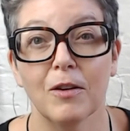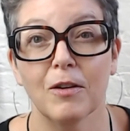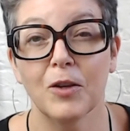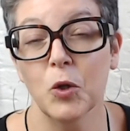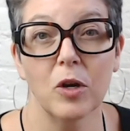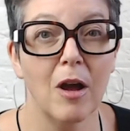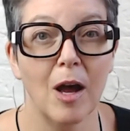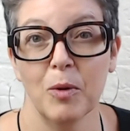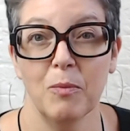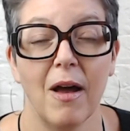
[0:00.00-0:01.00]
your
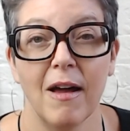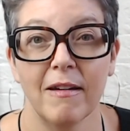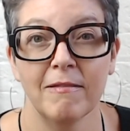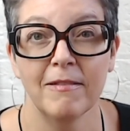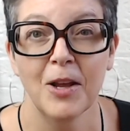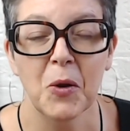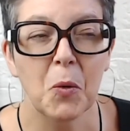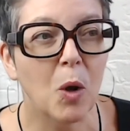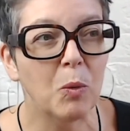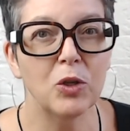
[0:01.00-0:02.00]
copper pot?
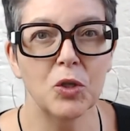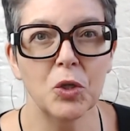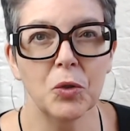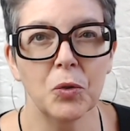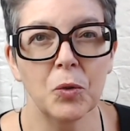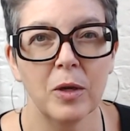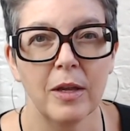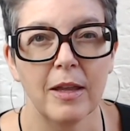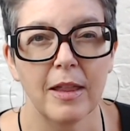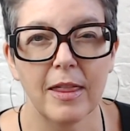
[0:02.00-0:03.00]
What would you
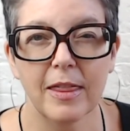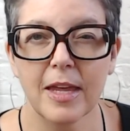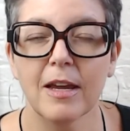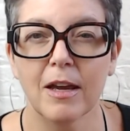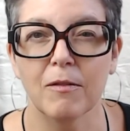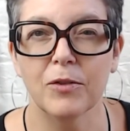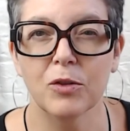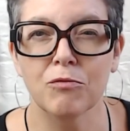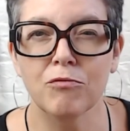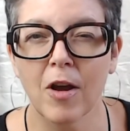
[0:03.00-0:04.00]
think of to
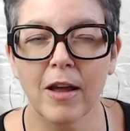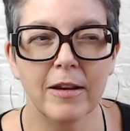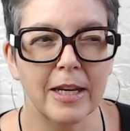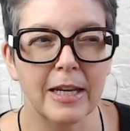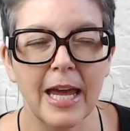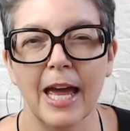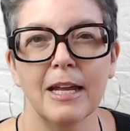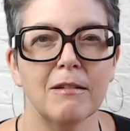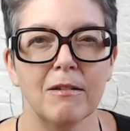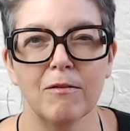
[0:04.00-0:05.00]
run and
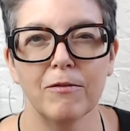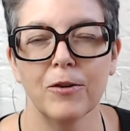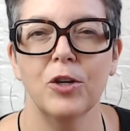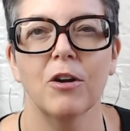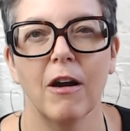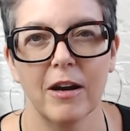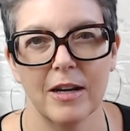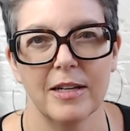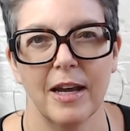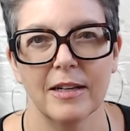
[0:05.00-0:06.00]
get for your
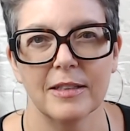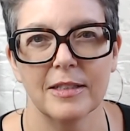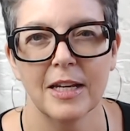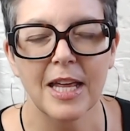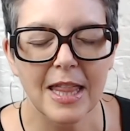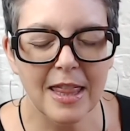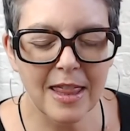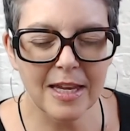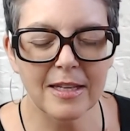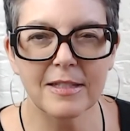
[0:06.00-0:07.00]
architect?
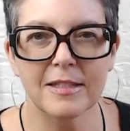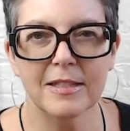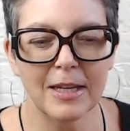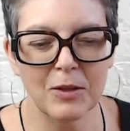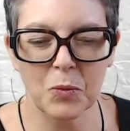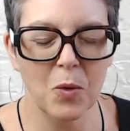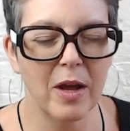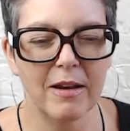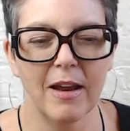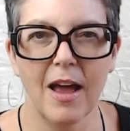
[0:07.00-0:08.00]
This is
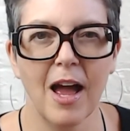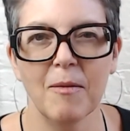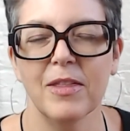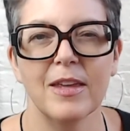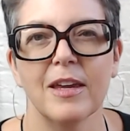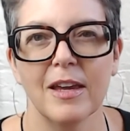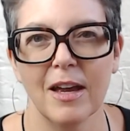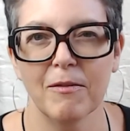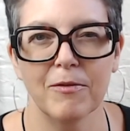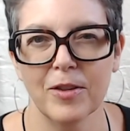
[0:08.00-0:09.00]
what I'm thinking
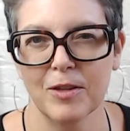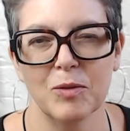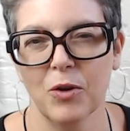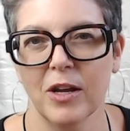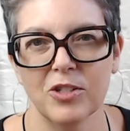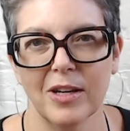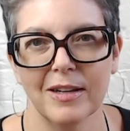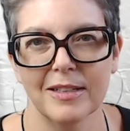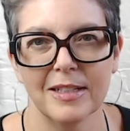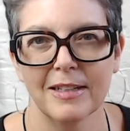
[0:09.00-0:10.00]
of for this
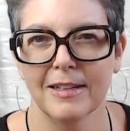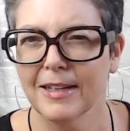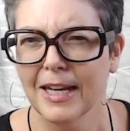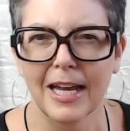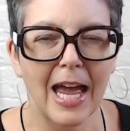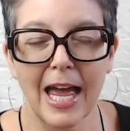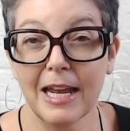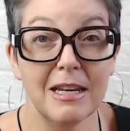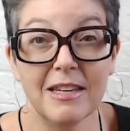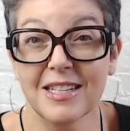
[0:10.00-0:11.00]
project. And
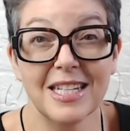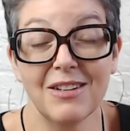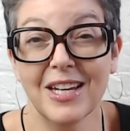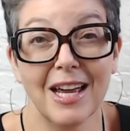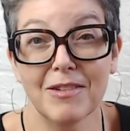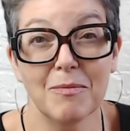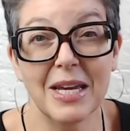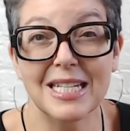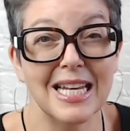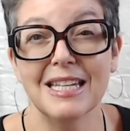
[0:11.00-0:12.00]
it doesn't even have to
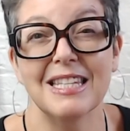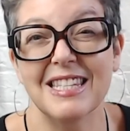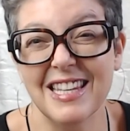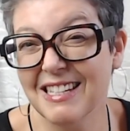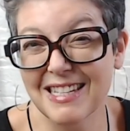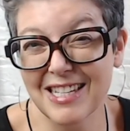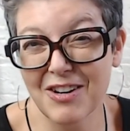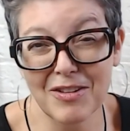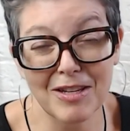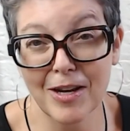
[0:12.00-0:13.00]
make sense
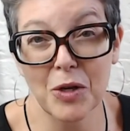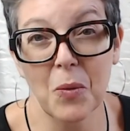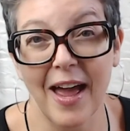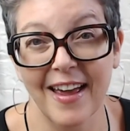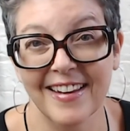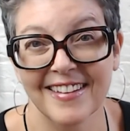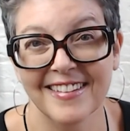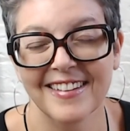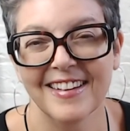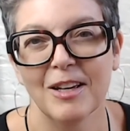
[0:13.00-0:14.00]
necessarily right away,
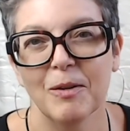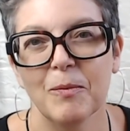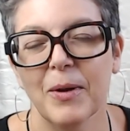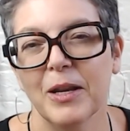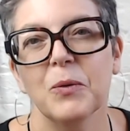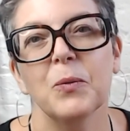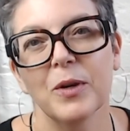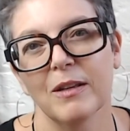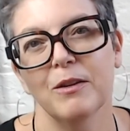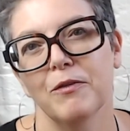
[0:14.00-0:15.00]
but it
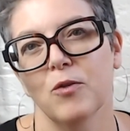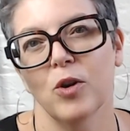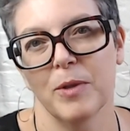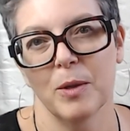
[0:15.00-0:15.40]
will inform the